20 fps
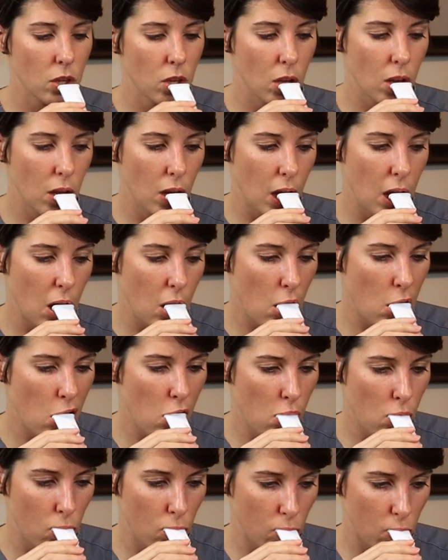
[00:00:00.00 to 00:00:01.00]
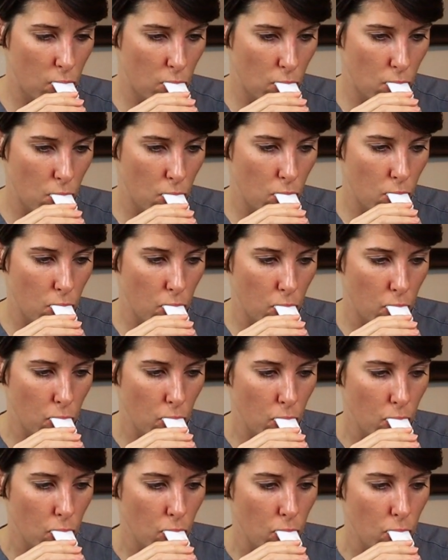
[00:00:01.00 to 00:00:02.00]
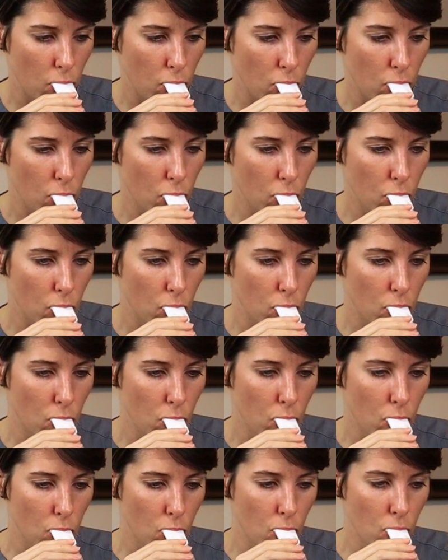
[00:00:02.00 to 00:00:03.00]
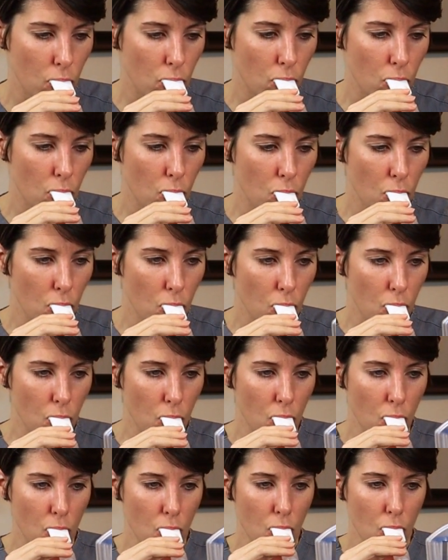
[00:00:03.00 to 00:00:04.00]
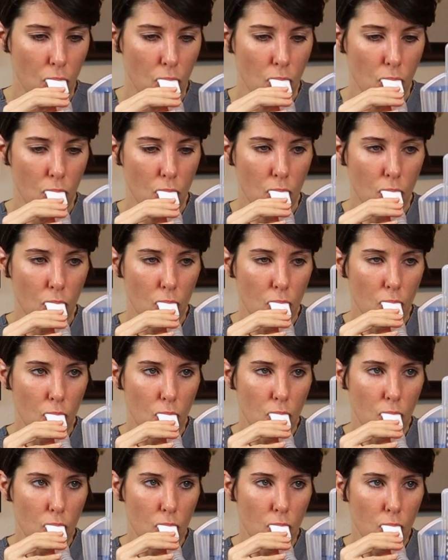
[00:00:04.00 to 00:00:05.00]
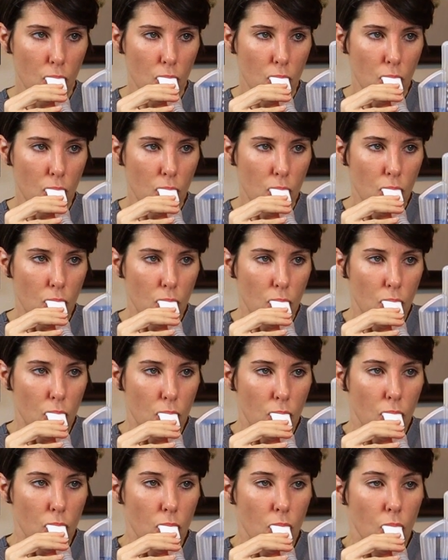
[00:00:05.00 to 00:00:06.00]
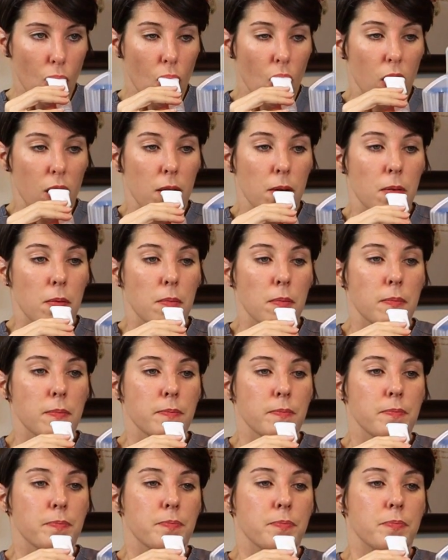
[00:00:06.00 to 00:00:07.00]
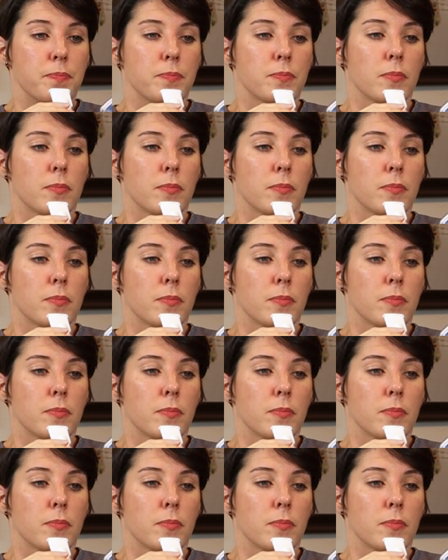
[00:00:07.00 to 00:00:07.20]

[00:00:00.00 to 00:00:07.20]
(silence)